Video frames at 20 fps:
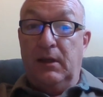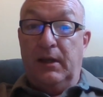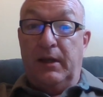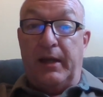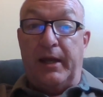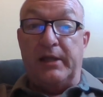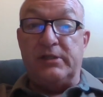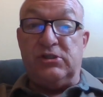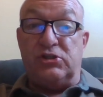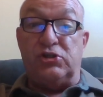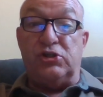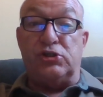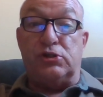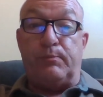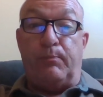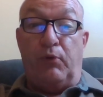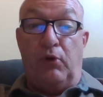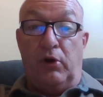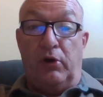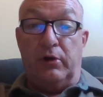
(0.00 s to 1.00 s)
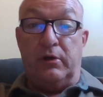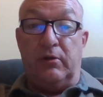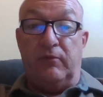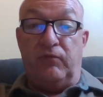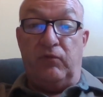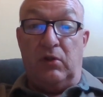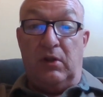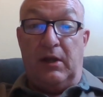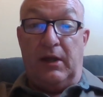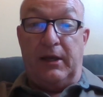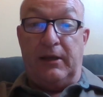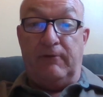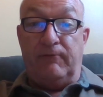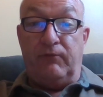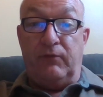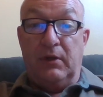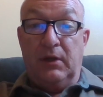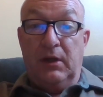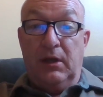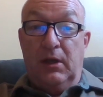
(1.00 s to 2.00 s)
That's just part of
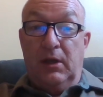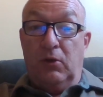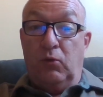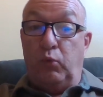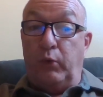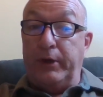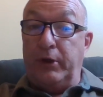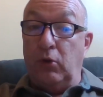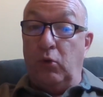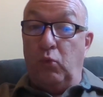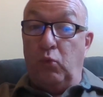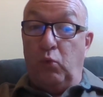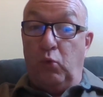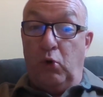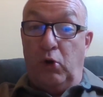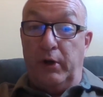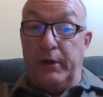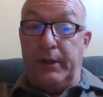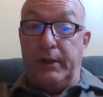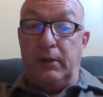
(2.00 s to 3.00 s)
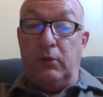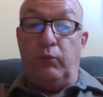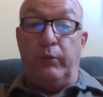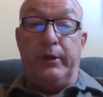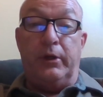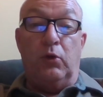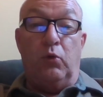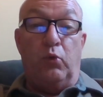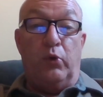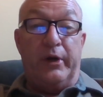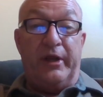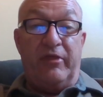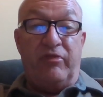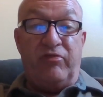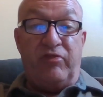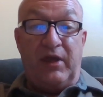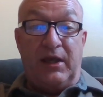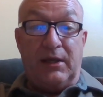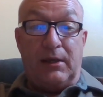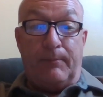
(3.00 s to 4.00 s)
life. We don't want it. We don't want to
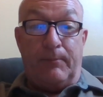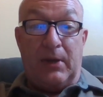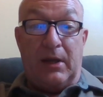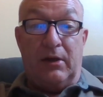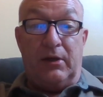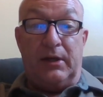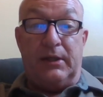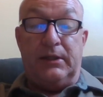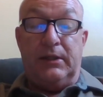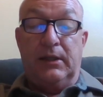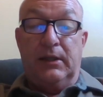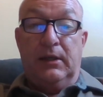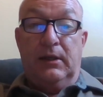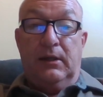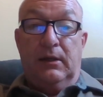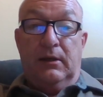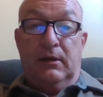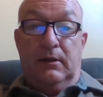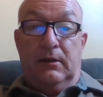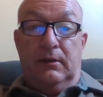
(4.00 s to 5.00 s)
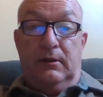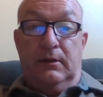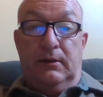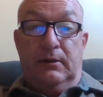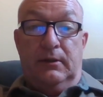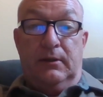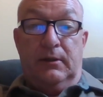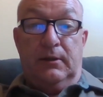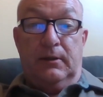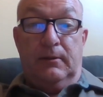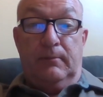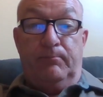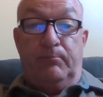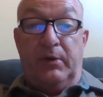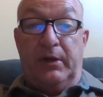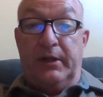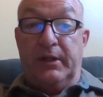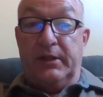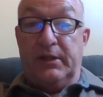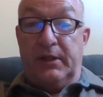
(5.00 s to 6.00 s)
think about it. Um,
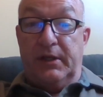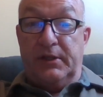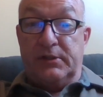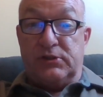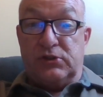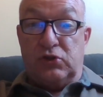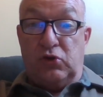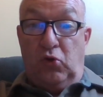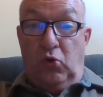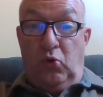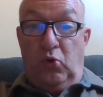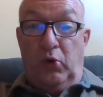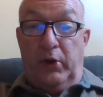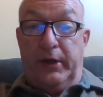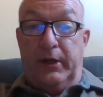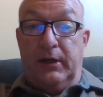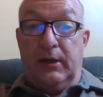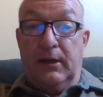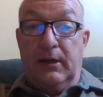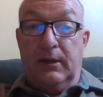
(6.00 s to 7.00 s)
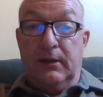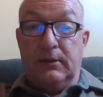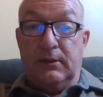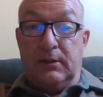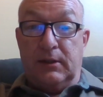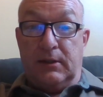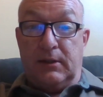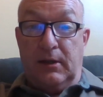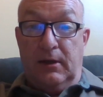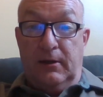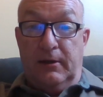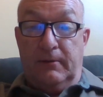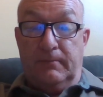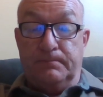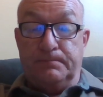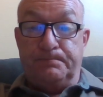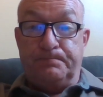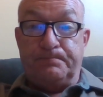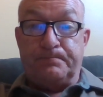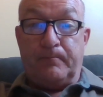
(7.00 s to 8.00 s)
but it, it's going to
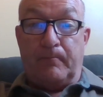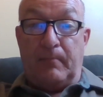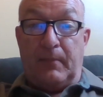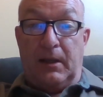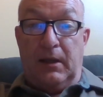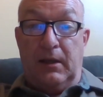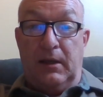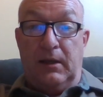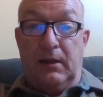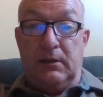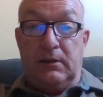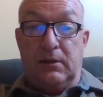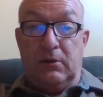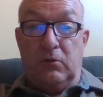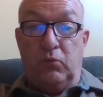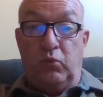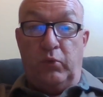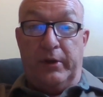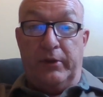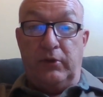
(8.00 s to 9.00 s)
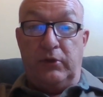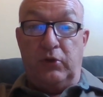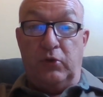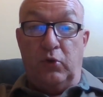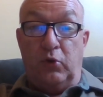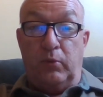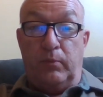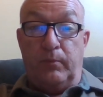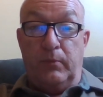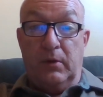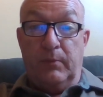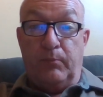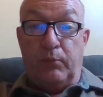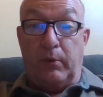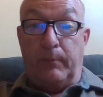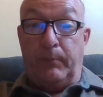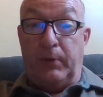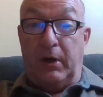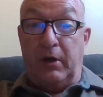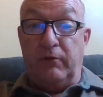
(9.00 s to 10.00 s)
come, and whether you're
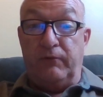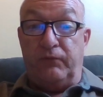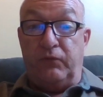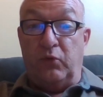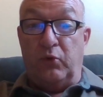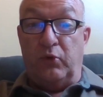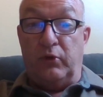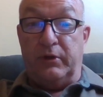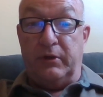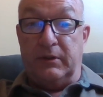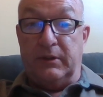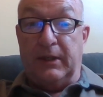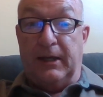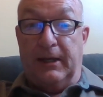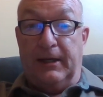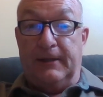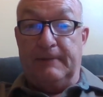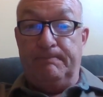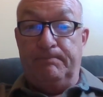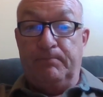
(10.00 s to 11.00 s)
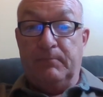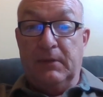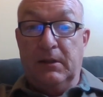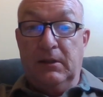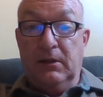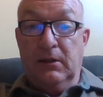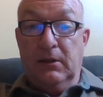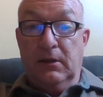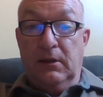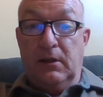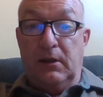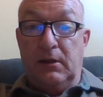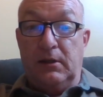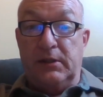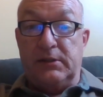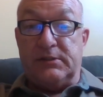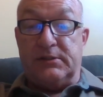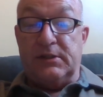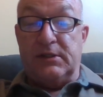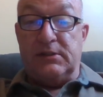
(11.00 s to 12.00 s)
prepared for it or not. And
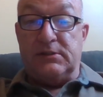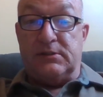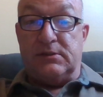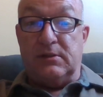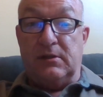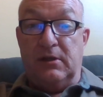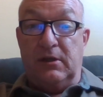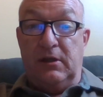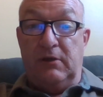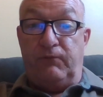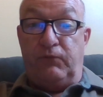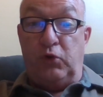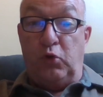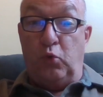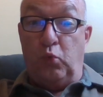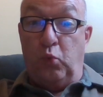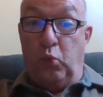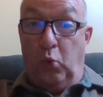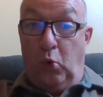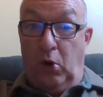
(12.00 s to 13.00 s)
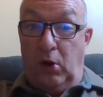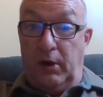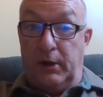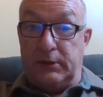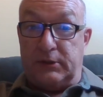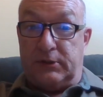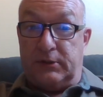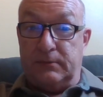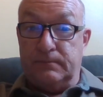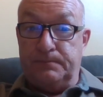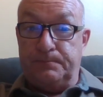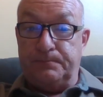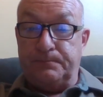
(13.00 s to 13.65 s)
he says, if you want,